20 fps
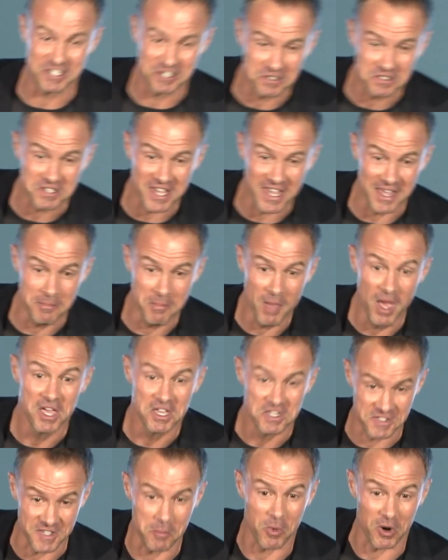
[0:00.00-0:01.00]
your team
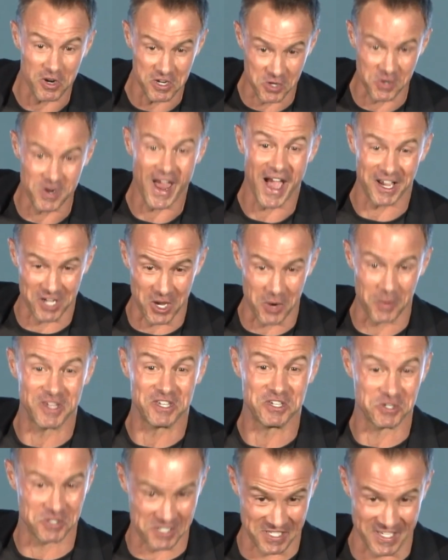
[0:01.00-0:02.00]
somewhere you're not
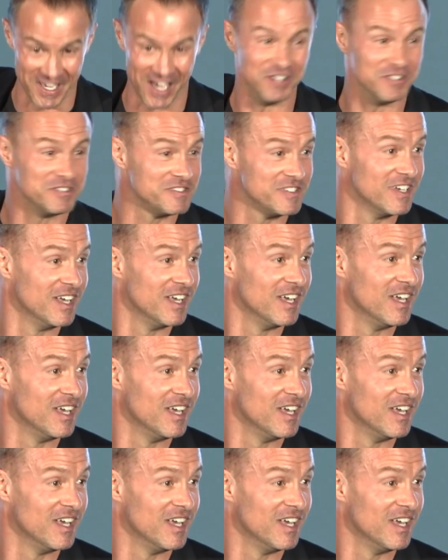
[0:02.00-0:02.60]
going yourself.